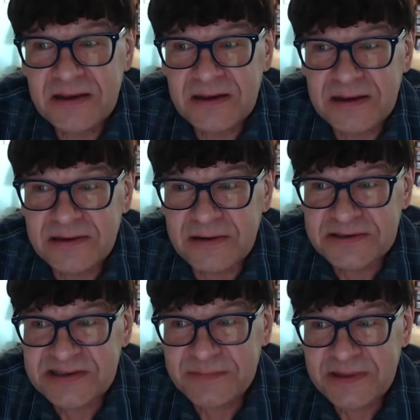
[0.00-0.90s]
uh, are
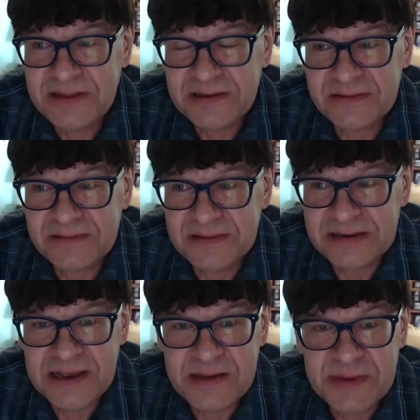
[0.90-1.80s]
something that
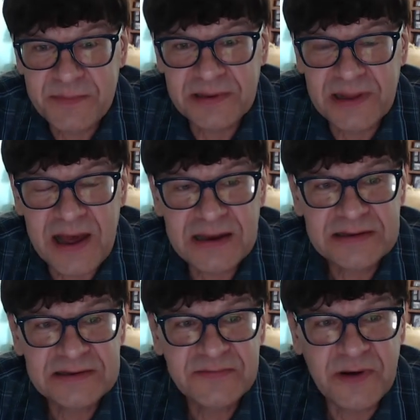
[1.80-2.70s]
that come up a lot
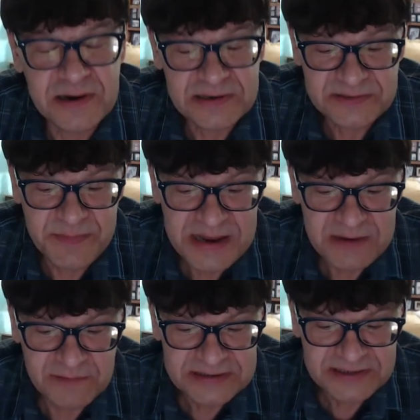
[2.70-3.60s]
as far as
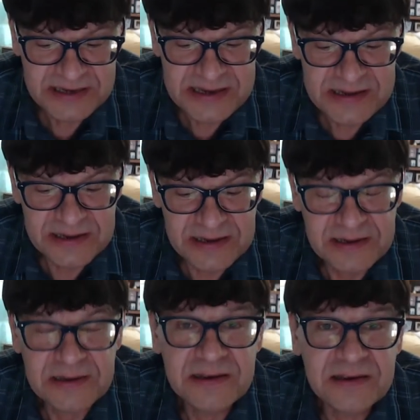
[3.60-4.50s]
being risky.
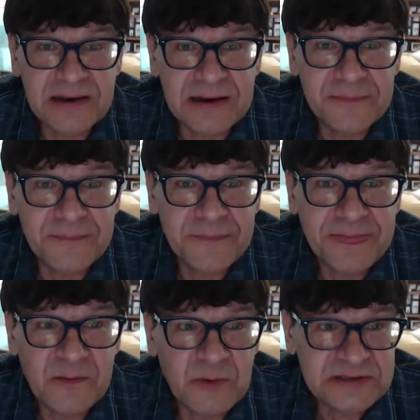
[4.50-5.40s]
Um,
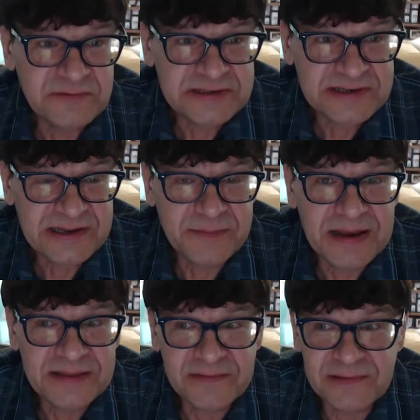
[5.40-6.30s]
what's risky
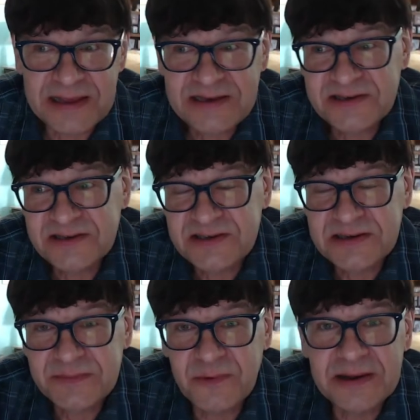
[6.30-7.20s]
about the
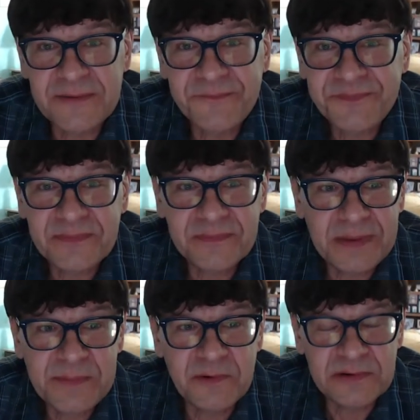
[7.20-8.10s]
relationship? Well,
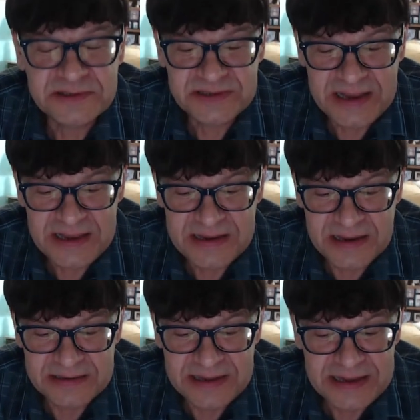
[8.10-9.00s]
people say
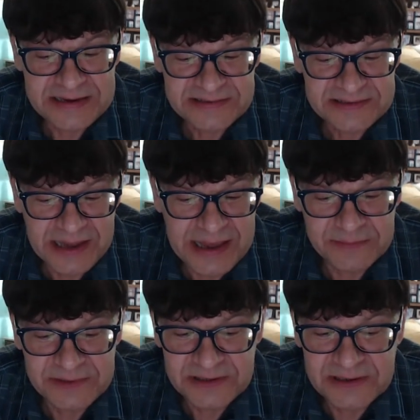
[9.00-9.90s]
uh, getting
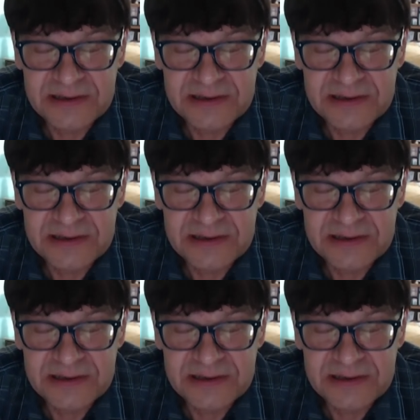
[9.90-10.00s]
scammed